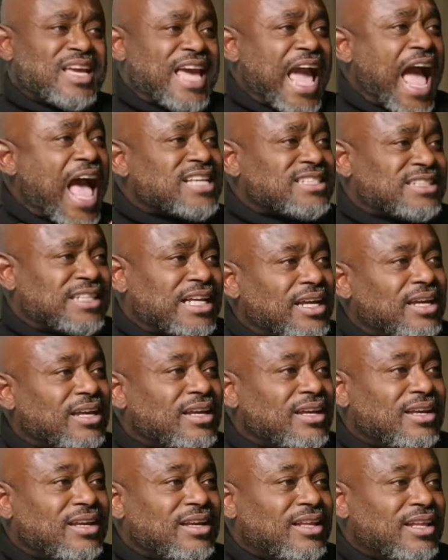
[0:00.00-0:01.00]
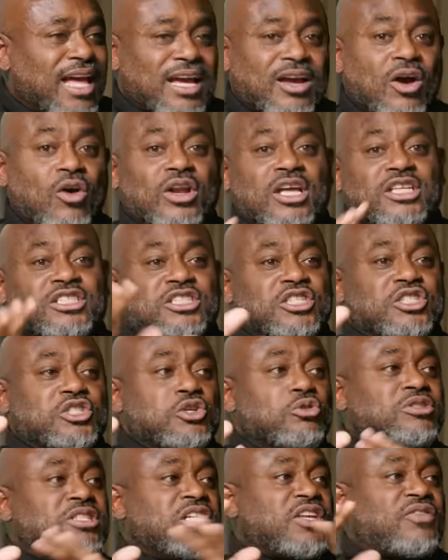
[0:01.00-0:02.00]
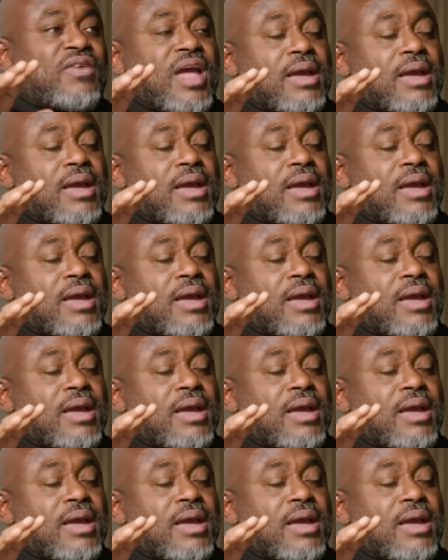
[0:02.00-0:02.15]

casting, right? Like oh, let's just use this